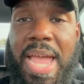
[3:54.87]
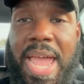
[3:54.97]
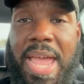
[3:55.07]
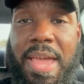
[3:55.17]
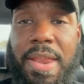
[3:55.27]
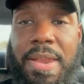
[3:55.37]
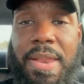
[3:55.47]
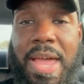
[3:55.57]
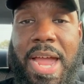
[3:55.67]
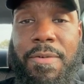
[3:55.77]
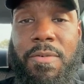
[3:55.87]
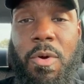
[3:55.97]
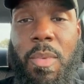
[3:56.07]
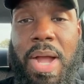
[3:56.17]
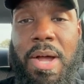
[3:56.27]
And after a
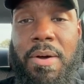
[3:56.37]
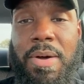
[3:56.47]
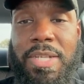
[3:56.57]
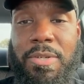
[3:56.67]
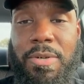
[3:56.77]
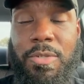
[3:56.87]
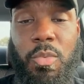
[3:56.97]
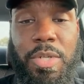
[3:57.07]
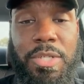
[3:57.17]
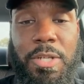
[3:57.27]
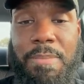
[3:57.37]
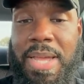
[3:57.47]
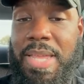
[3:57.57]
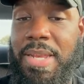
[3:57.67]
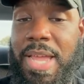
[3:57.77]
while, I started switching up my
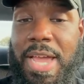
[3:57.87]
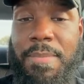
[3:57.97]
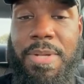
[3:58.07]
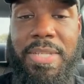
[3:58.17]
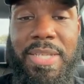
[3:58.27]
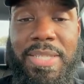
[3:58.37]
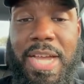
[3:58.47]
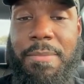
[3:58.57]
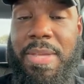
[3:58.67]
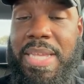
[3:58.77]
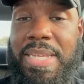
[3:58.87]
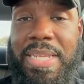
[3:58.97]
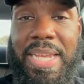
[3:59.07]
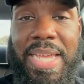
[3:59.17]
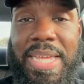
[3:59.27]
eating habits. I stopped
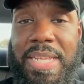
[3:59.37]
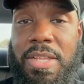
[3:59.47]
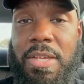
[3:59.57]
eating late,